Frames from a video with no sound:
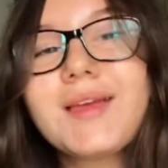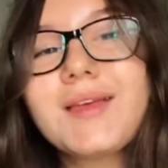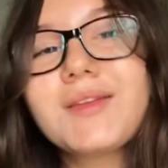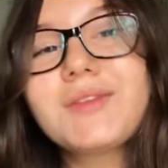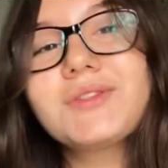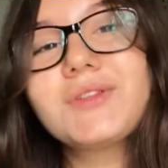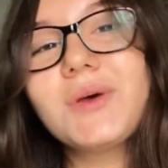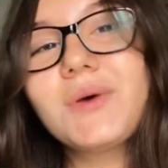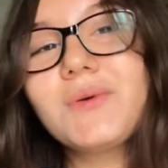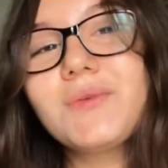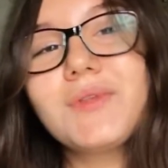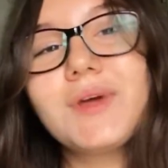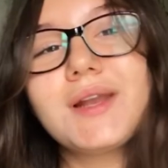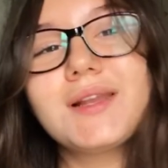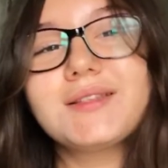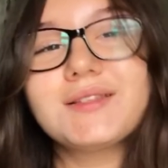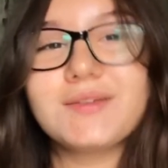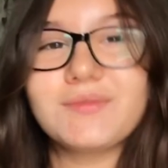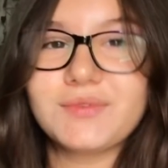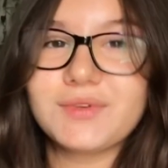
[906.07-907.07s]
So that
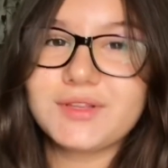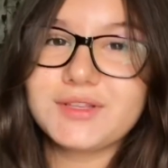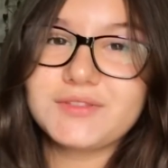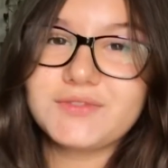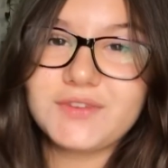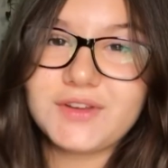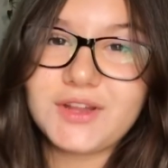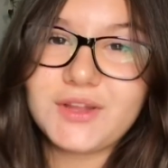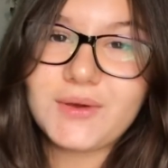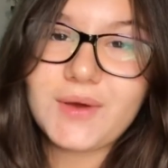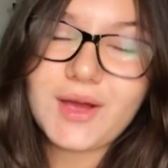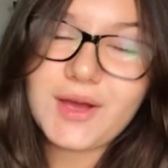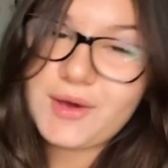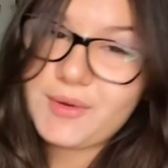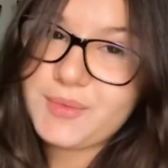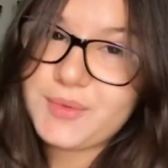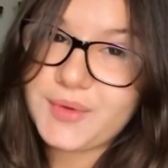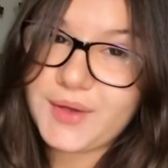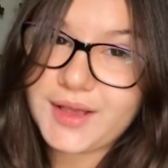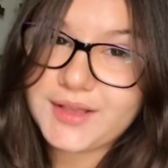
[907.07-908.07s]
is it for this video. I hope
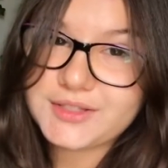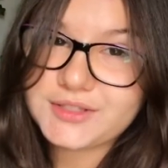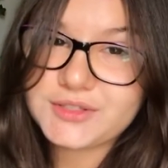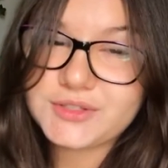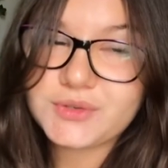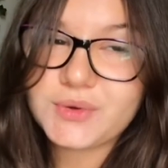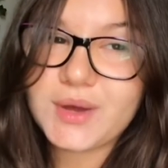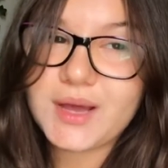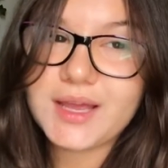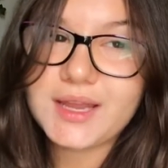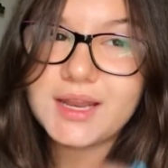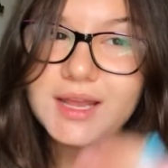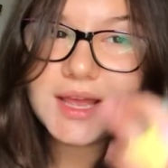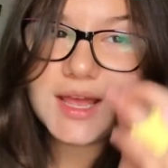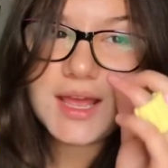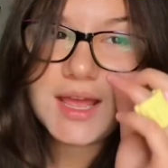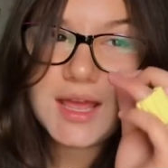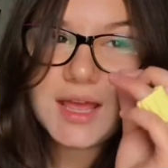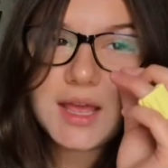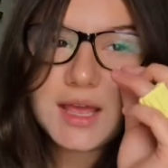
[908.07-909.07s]
you guys enjoyed.
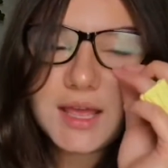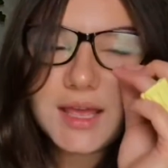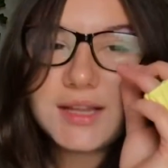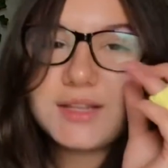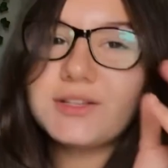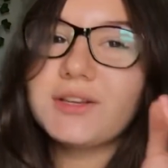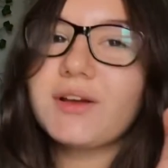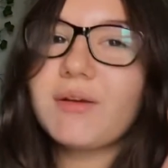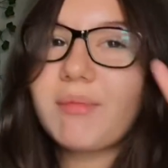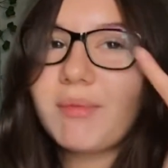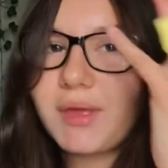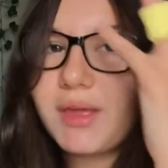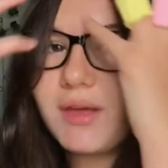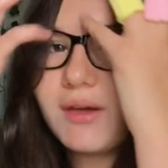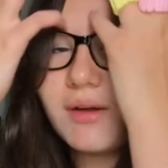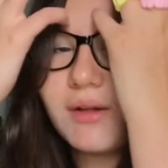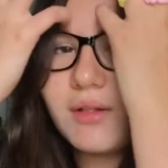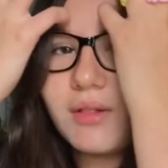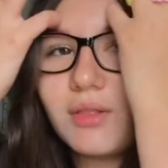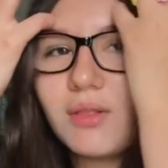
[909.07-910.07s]
It took me
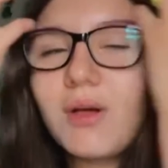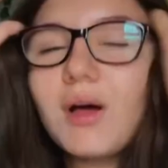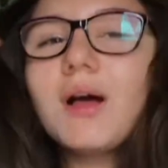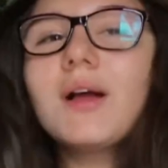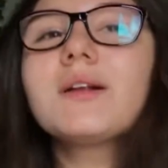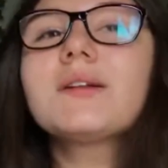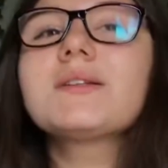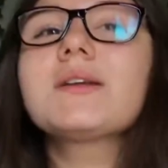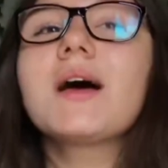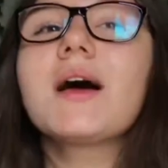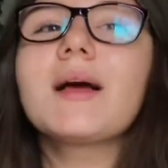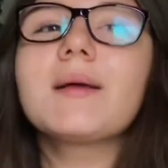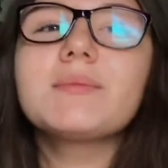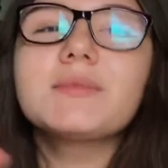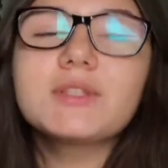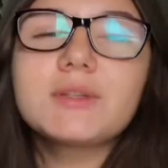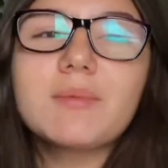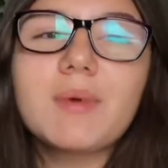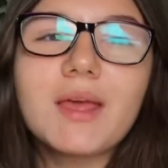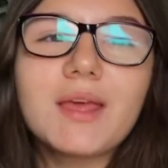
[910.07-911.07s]
a long time
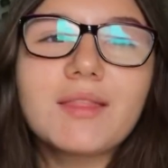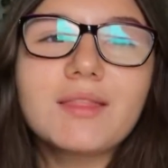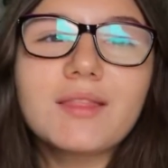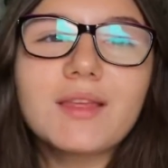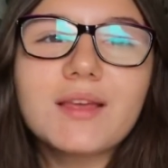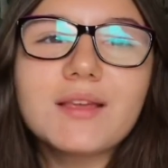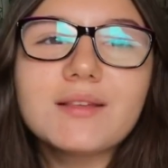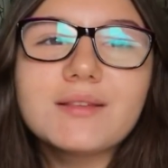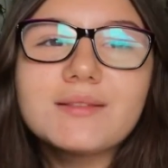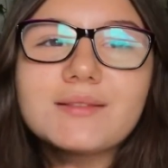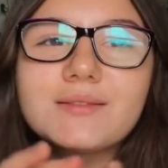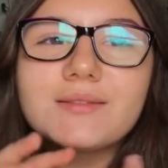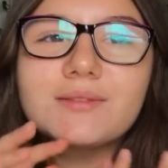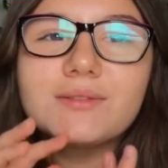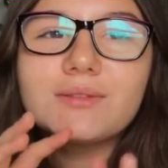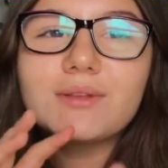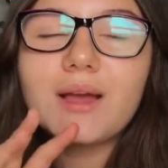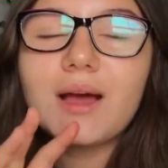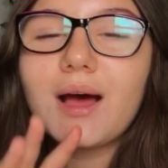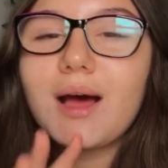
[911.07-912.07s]
to make this,
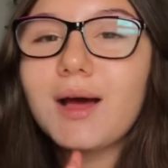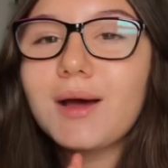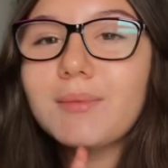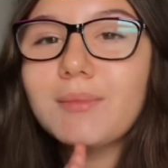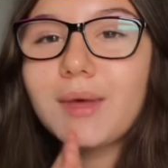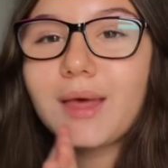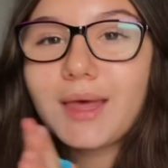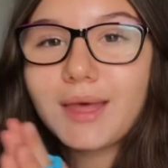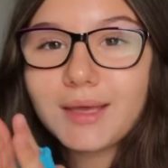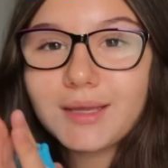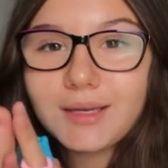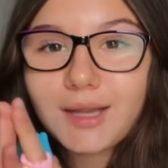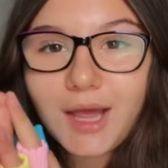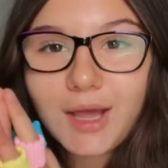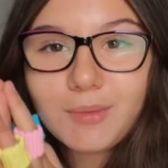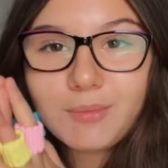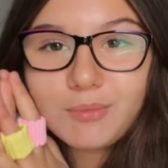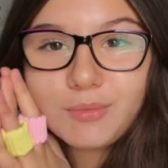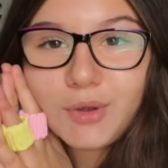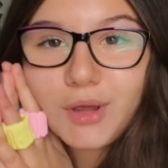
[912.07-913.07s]
and
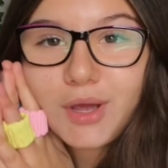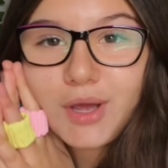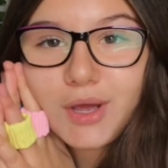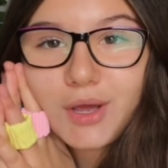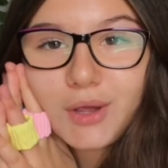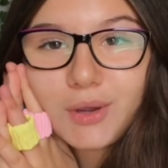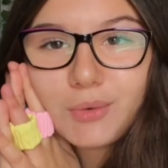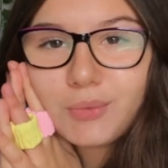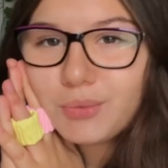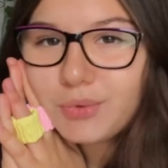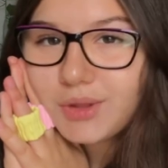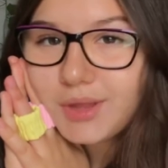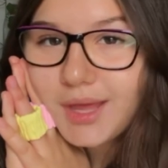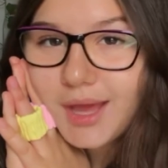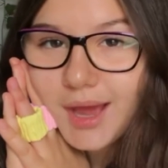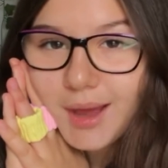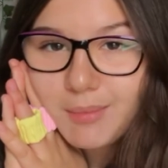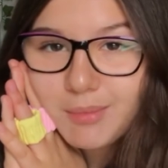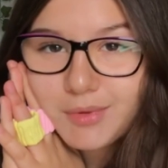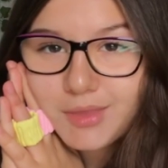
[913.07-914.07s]
I'm really
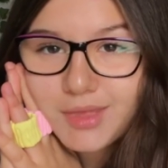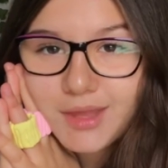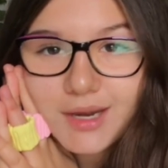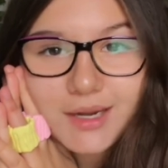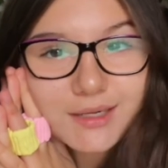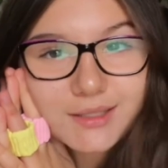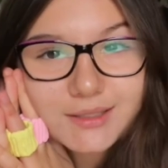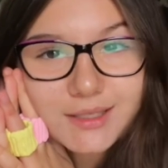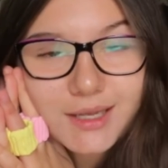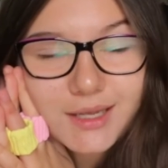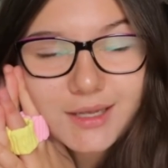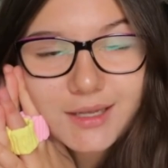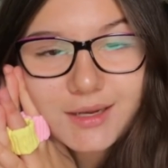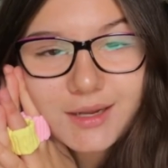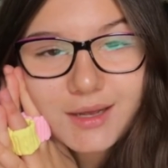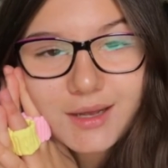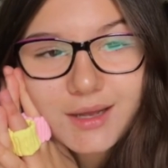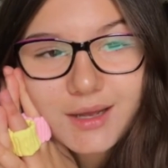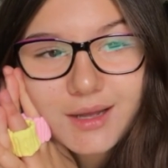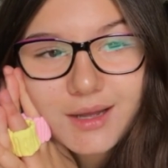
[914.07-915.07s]
happy that I did.
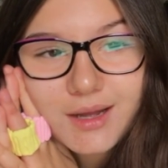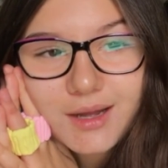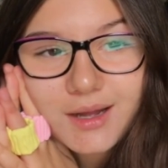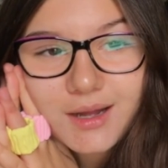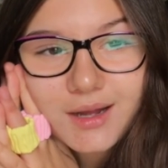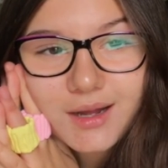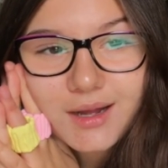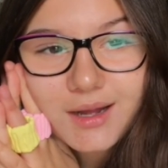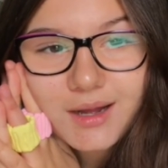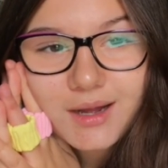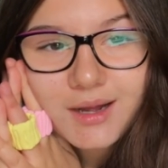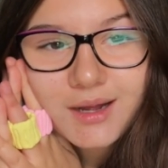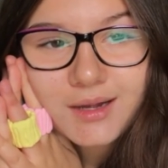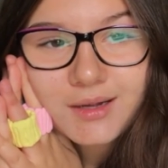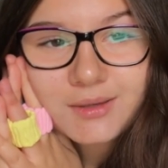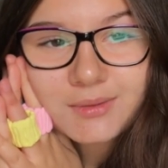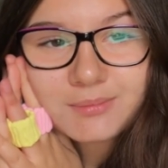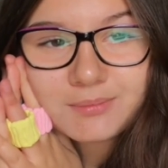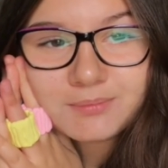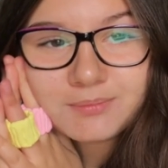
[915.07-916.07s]

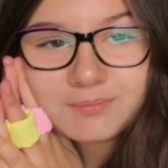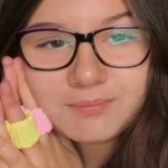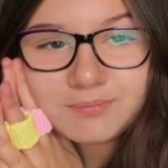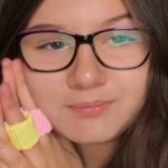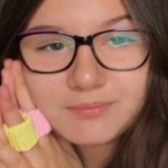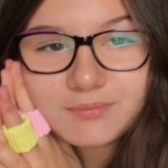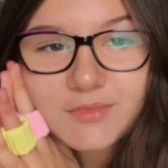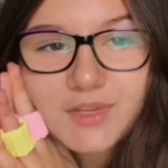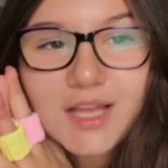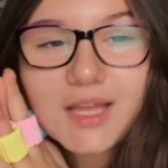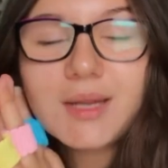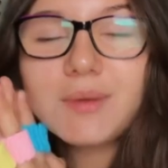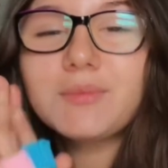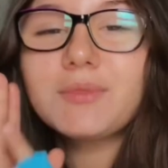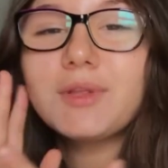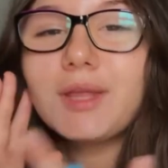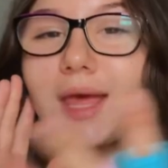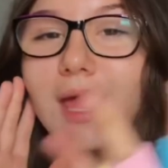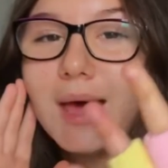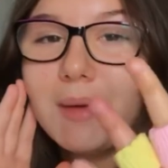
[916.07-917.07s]
And I'm
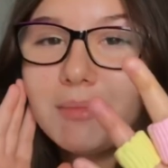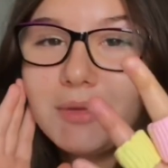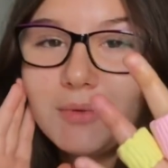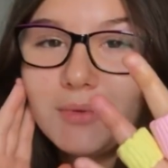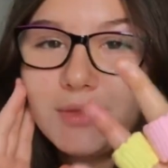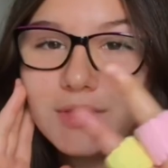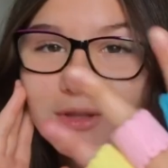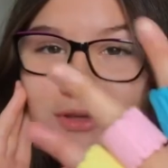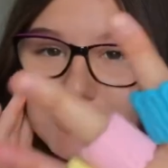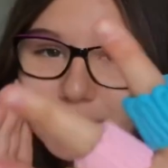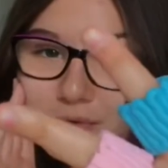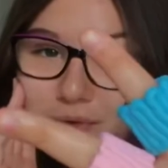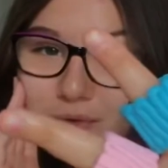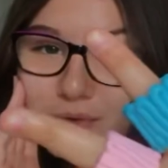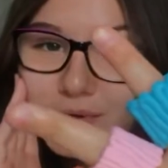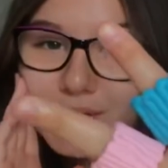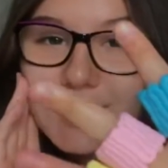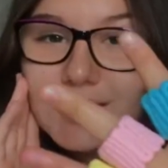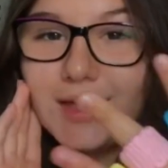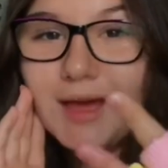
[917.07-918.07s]
really happy with the
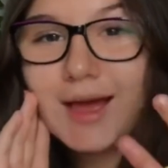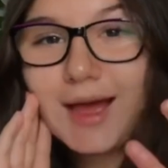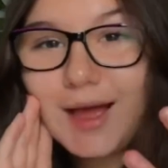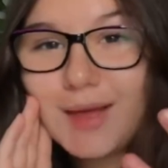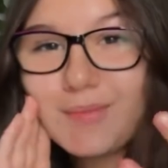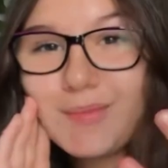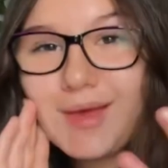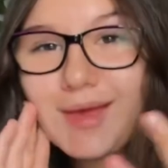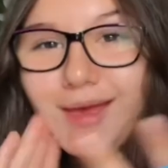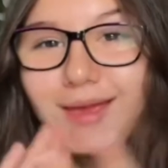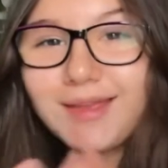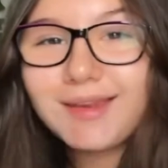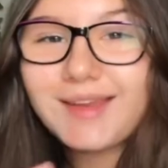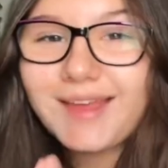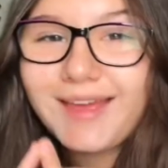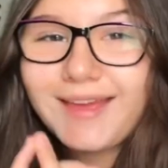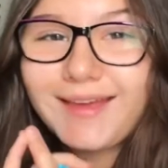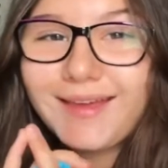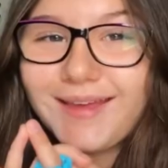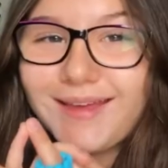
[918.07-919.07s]
jewelry that I made.
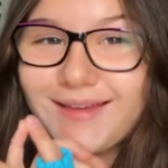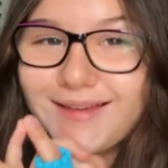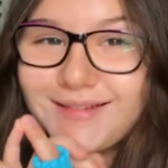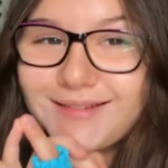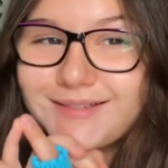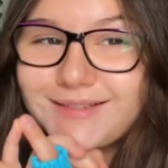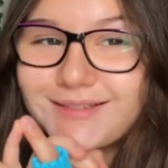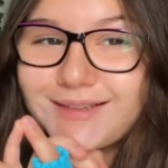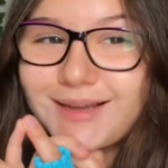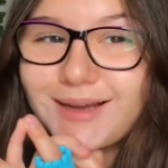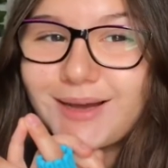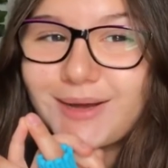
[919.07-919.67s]
And